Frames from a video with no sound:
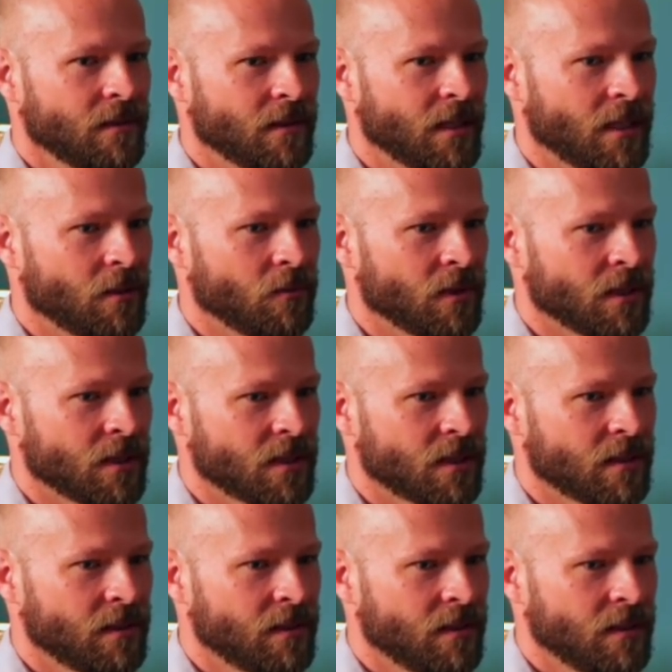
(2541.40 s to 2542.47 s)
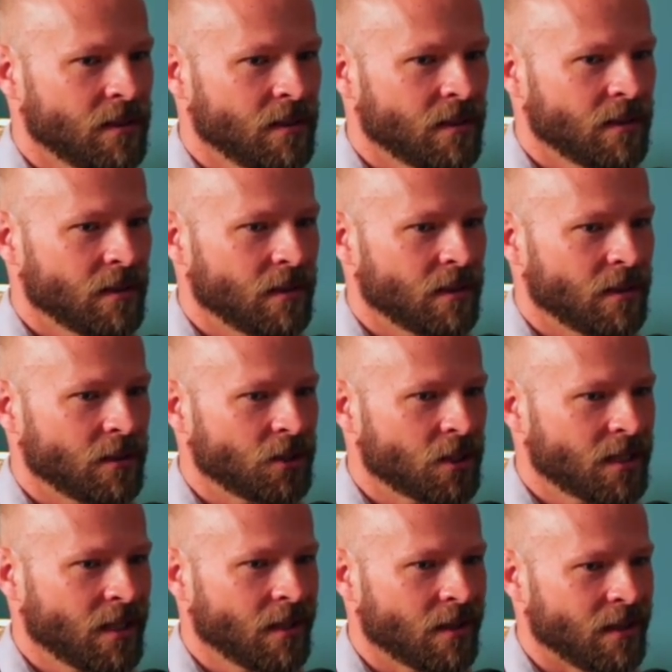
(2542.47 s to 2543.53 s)
that it was uh,
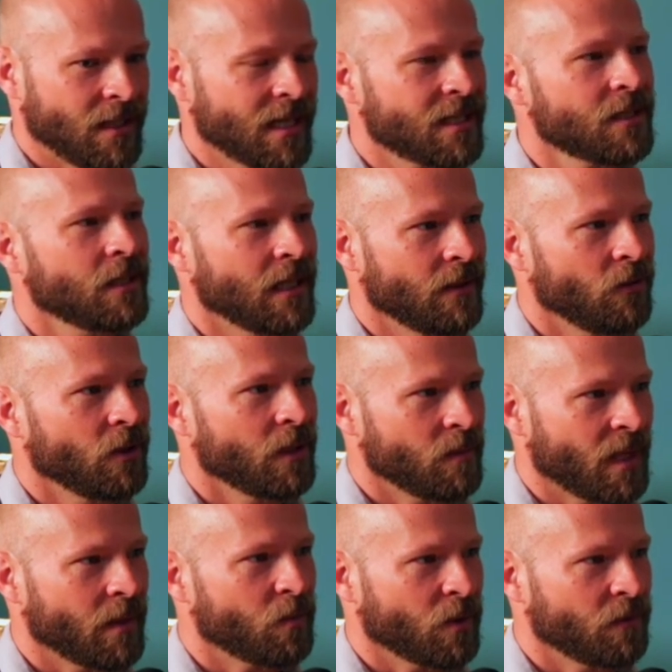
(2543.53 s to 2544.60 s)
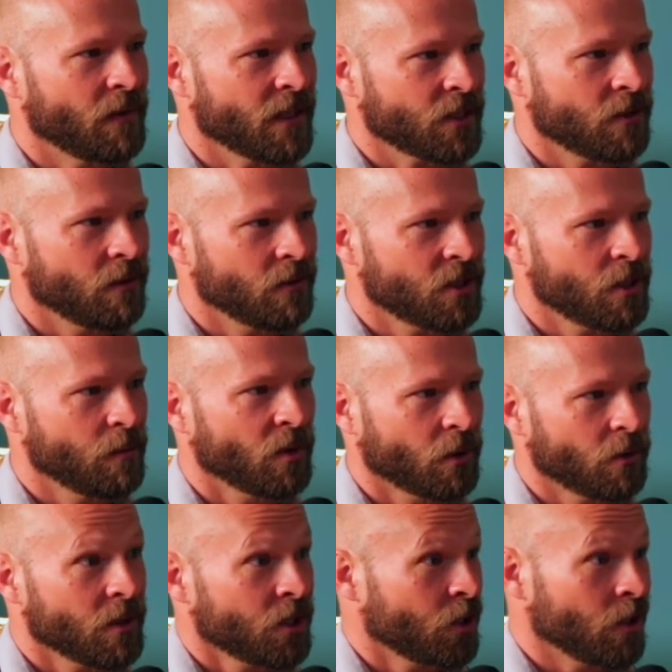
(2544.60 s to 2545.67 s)
just kind of the next level in my professional super
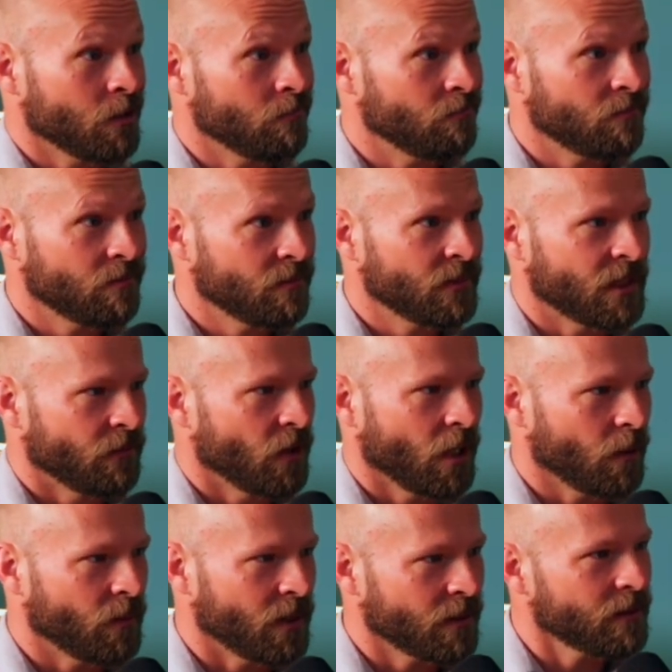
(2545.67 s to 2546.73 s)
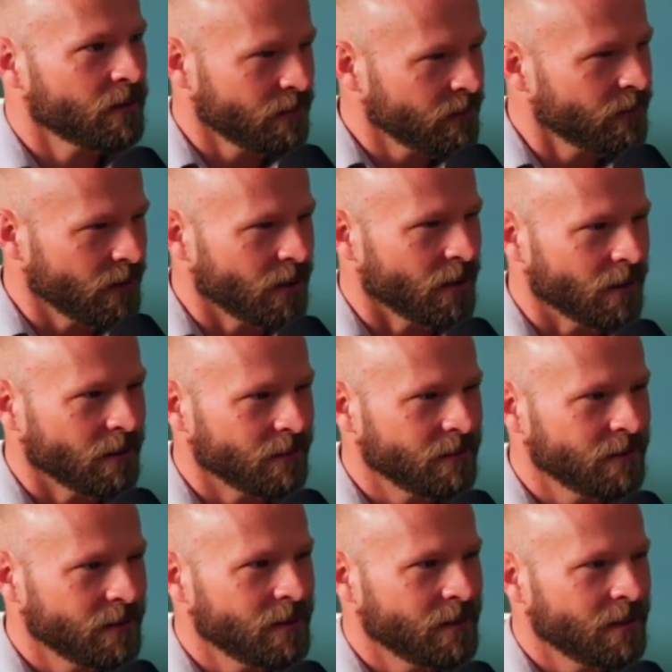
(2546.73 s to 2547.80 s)
Christian development. Yeah. You know?
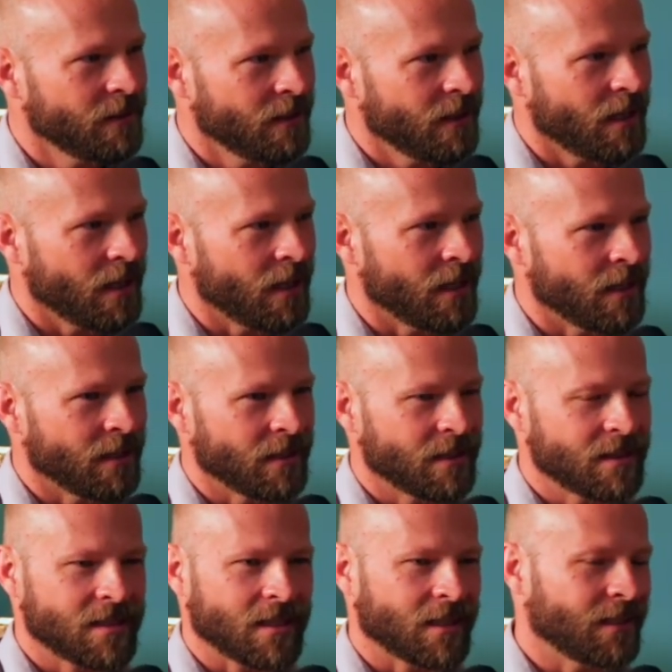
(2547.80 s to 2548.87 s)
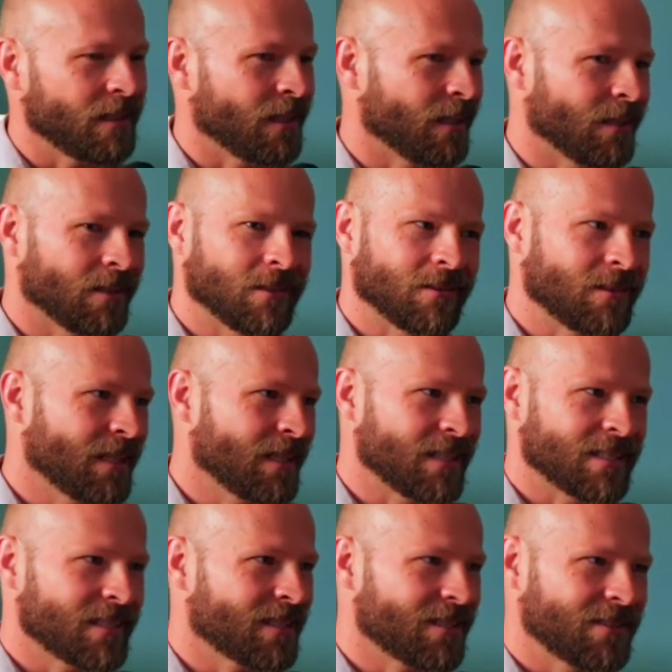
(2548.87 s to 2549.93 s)
Yeah. And it's like, no, that
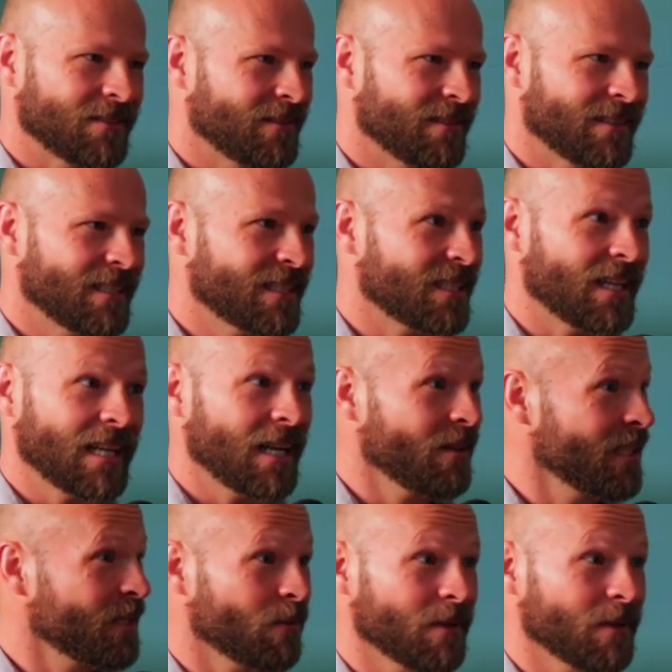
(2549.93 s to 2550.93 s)
is, it that's not keeps, how this